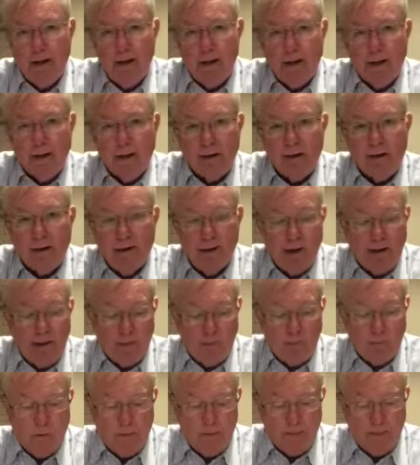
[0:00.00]
In
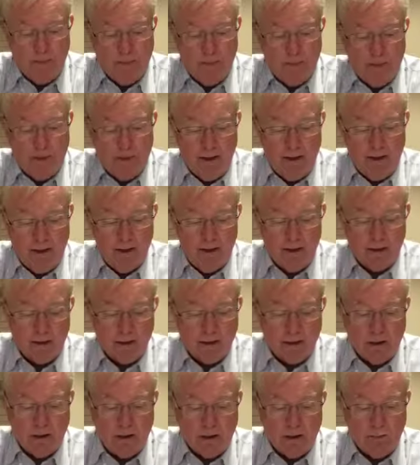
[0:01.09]
1991, the
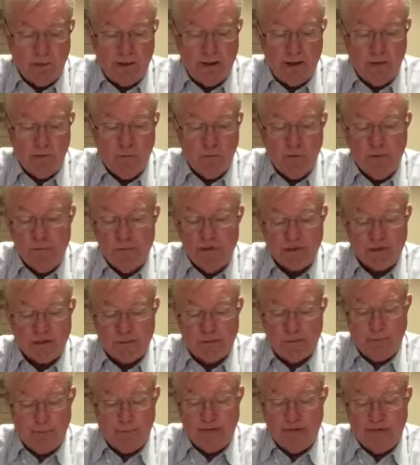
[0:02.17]
Colorado
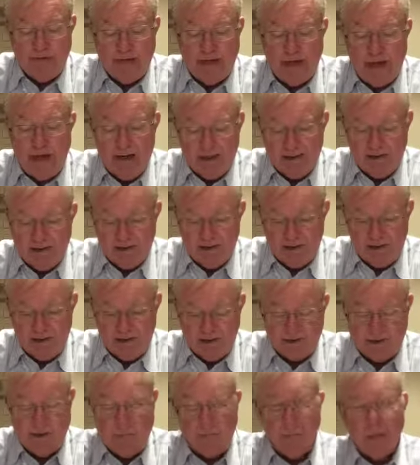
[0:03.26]
Episcopal
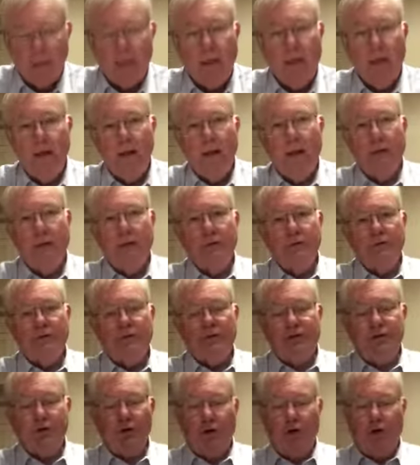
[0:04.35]
Diocese was
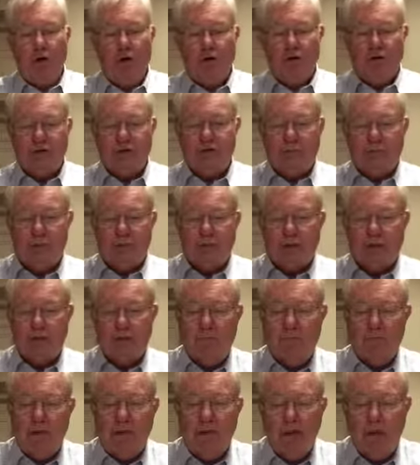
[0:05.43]
charged with
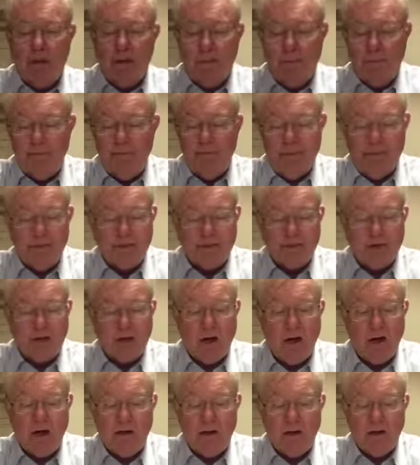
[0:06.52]
covering up the
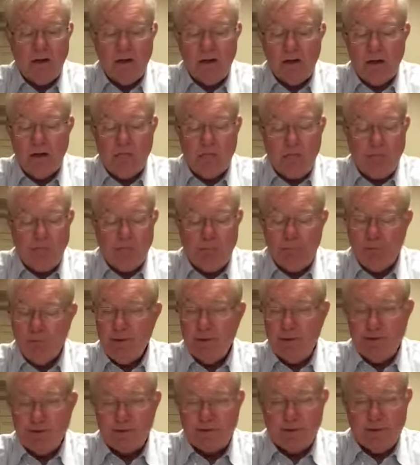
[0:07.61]
misconduct of a
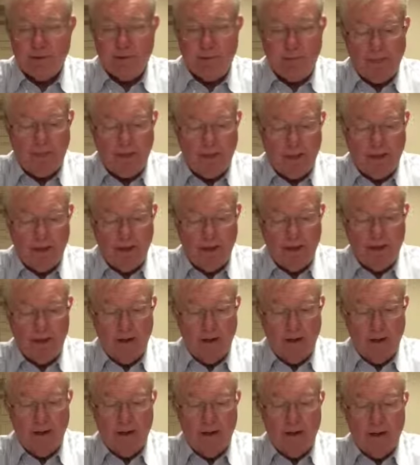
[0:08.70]
priest.
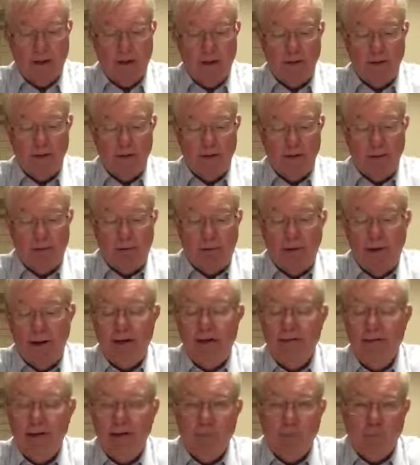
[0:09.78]
The
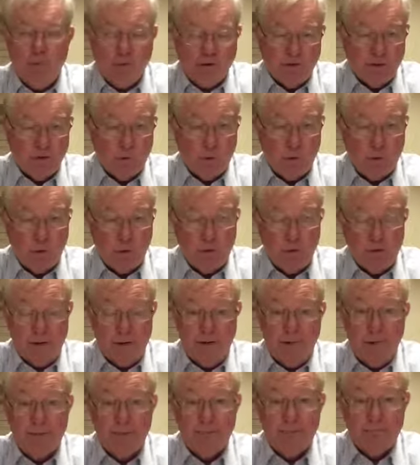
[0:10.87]
plaintiff was
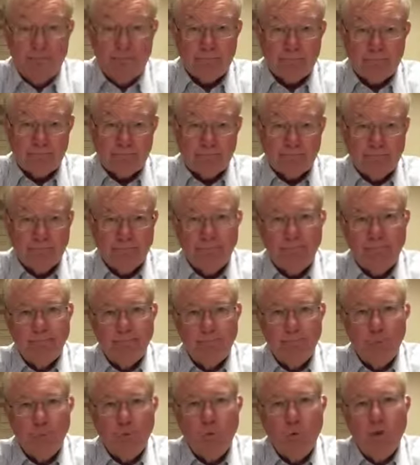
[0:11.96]
awarded
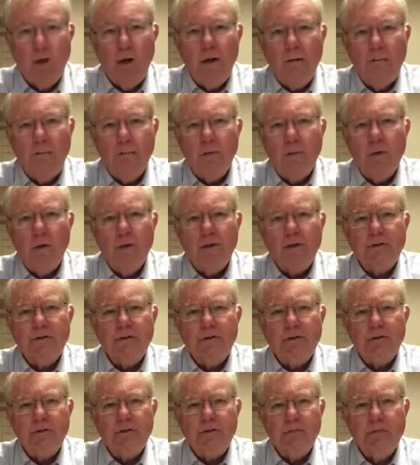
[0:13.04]

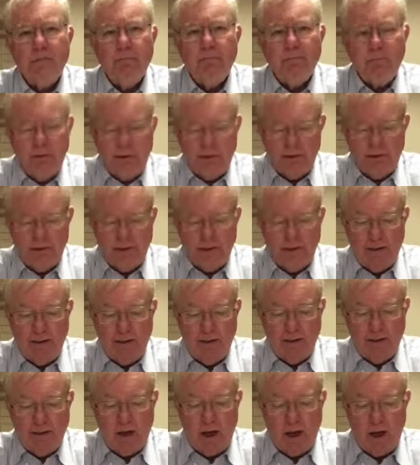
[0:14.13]
$1.2 million.